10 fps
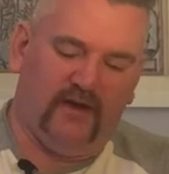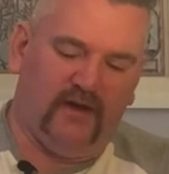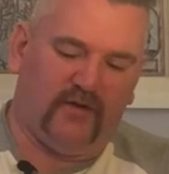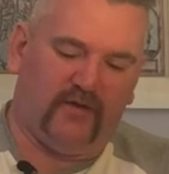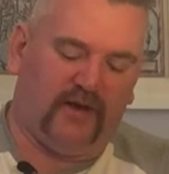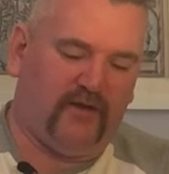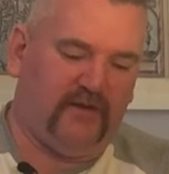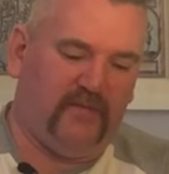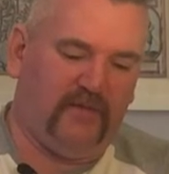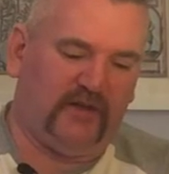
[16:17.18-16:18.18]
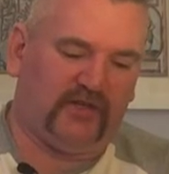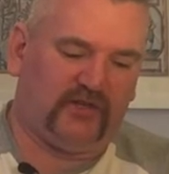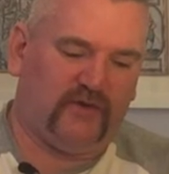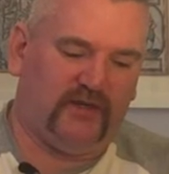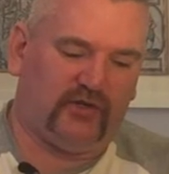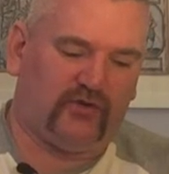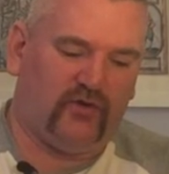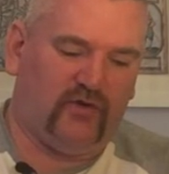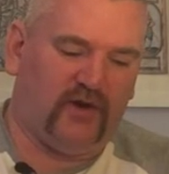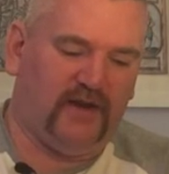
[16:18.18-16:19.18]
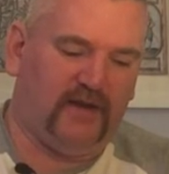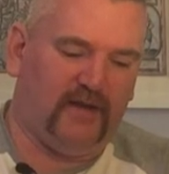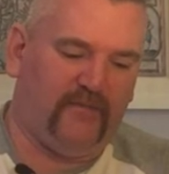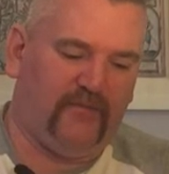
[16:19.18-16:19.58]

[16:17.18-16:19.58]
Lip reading: I don't think I'll need much, it's quite strong already.